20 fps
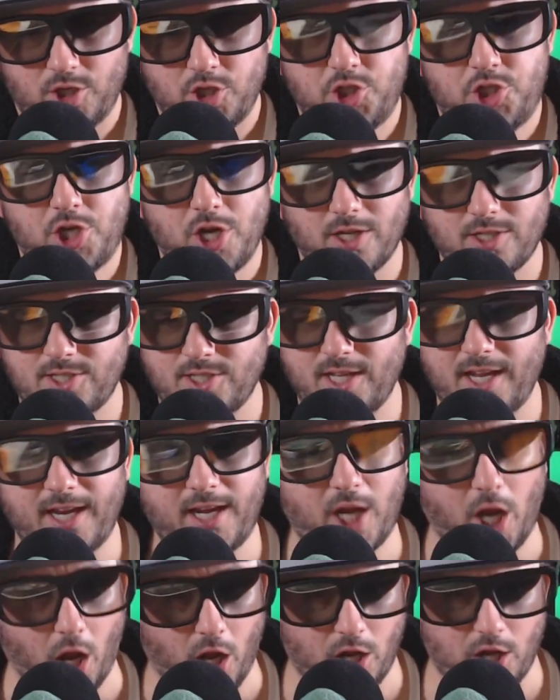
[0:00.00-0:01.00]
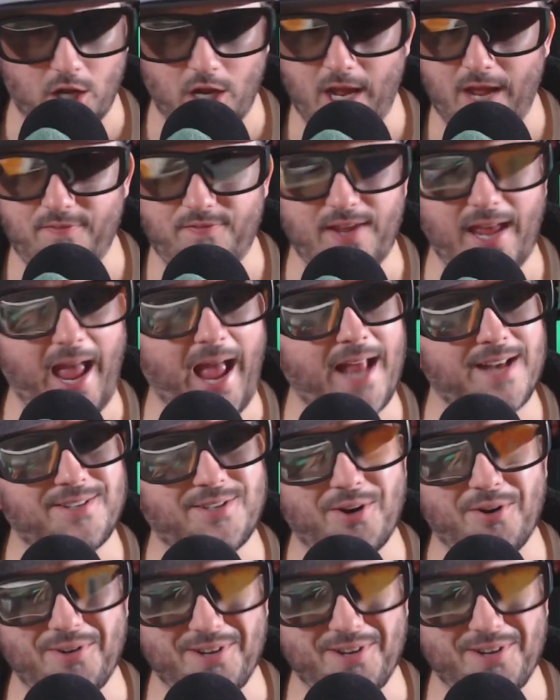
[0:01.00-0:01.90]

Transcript: Just like if you had Tony